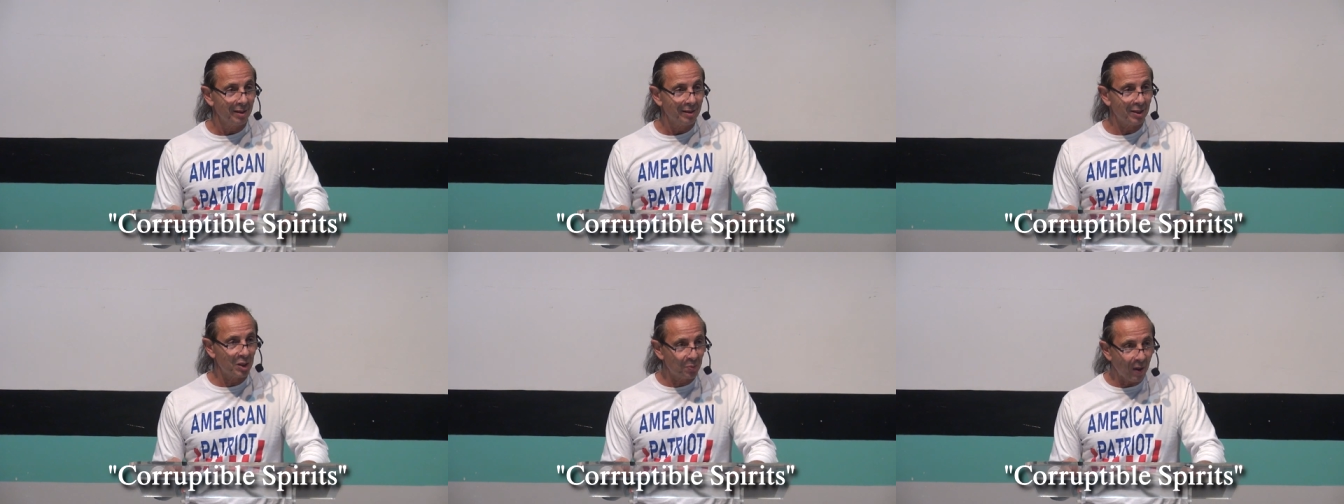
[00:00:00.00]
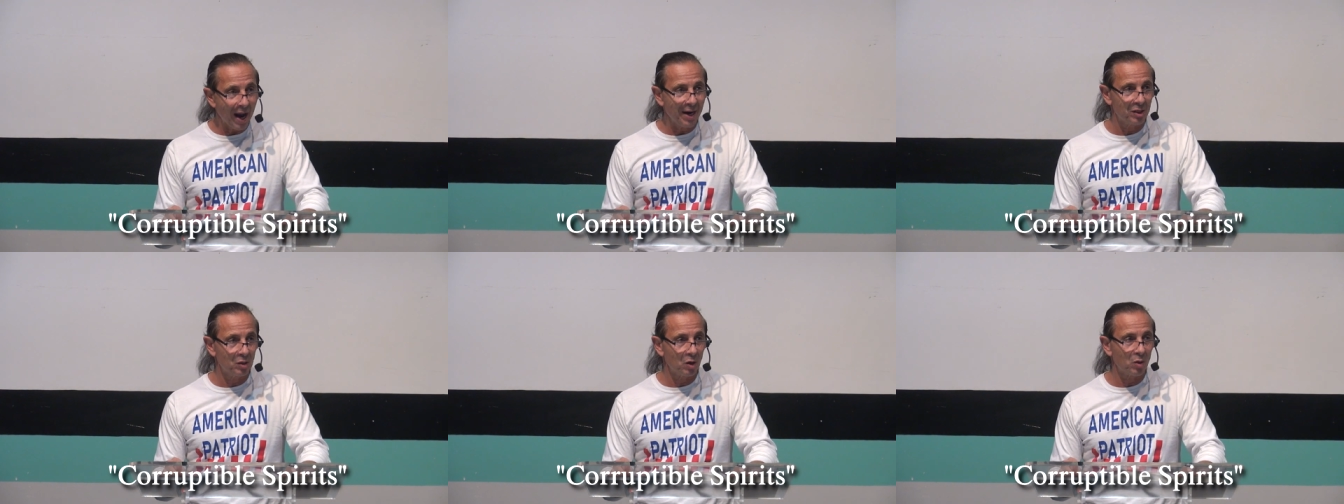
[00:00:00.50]

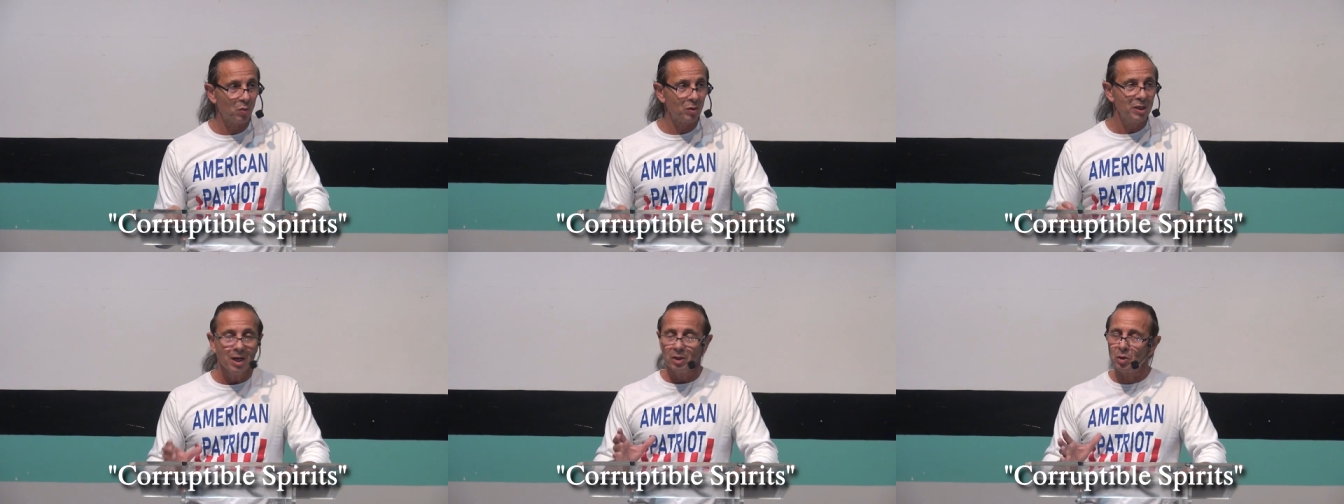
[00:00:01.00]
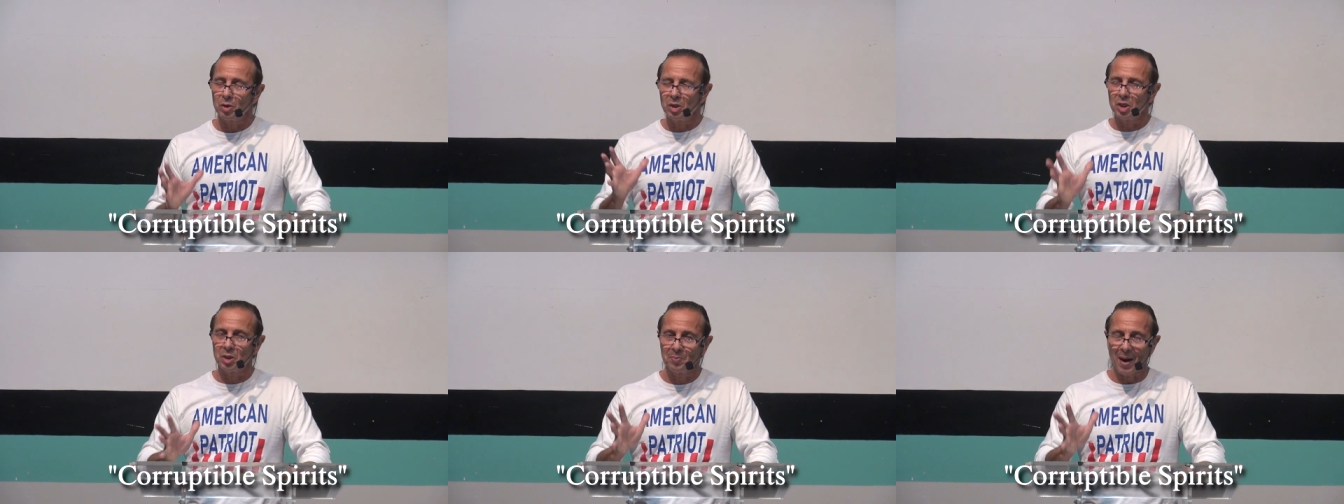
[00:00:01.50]
Despise. In other words, to
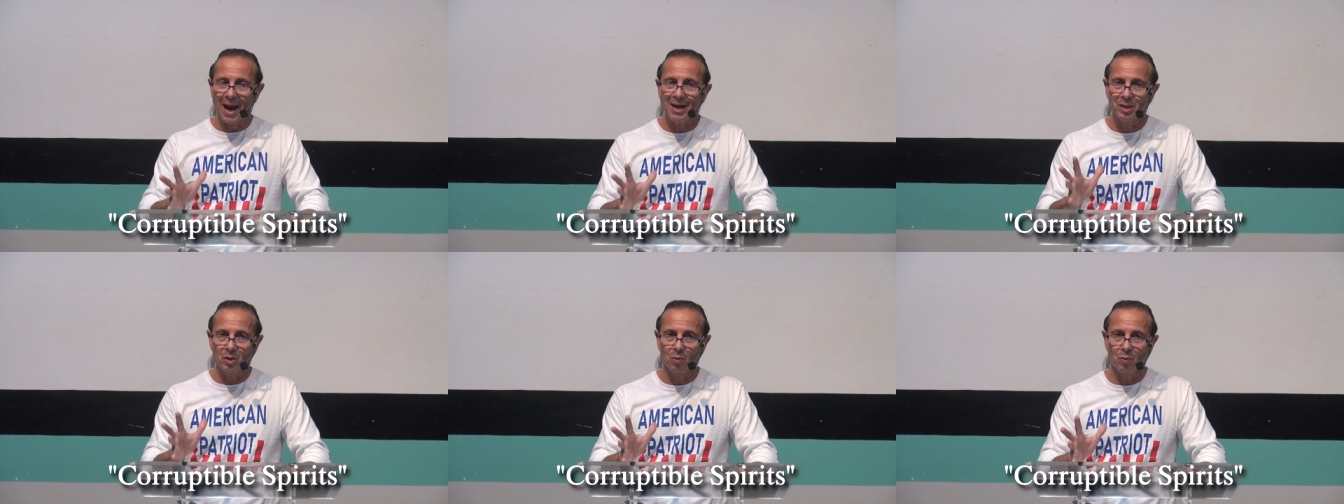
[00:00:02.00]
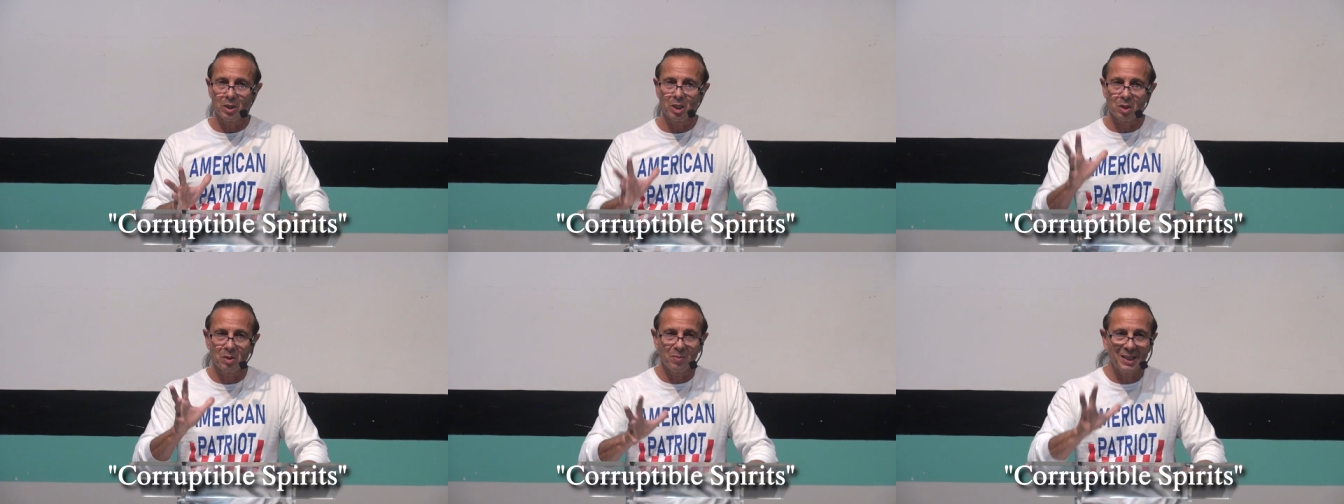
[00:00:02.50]
despise someone
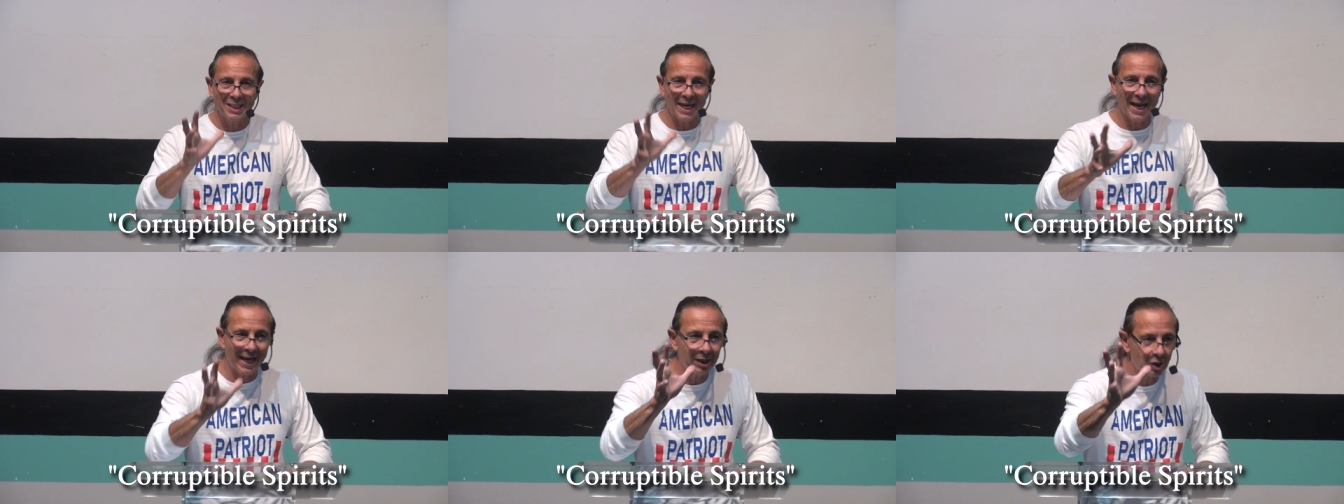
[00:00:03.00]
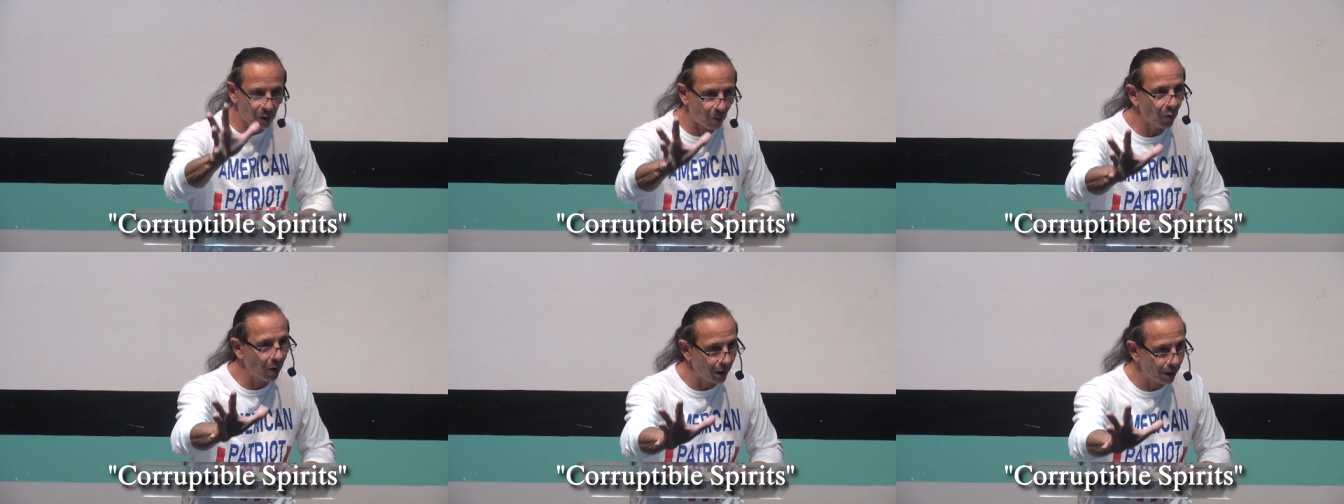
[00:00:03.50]
doesn't mean to hate
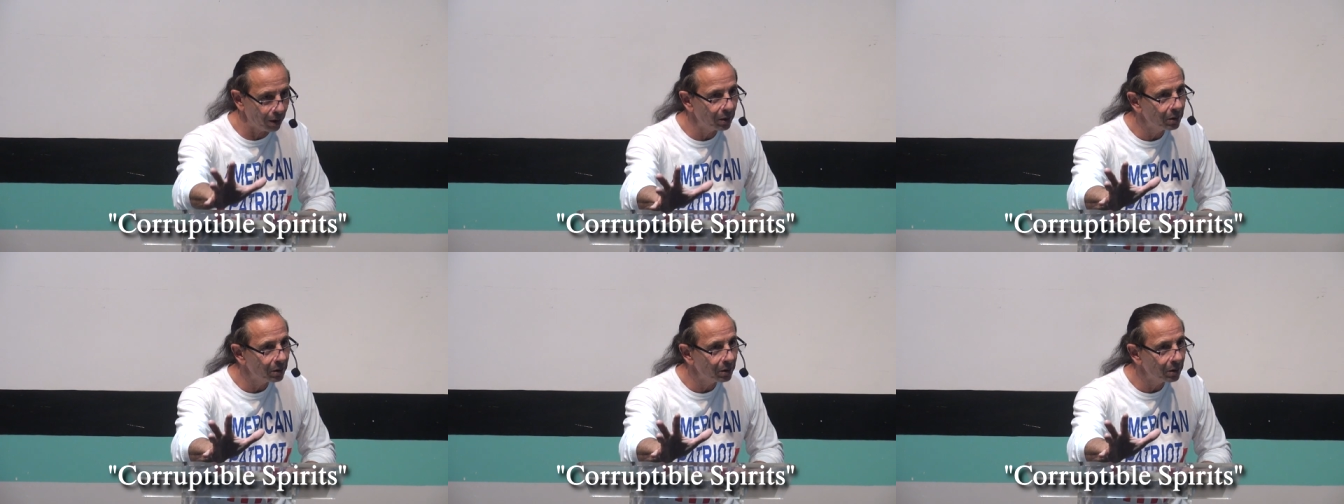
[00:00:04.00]
someone.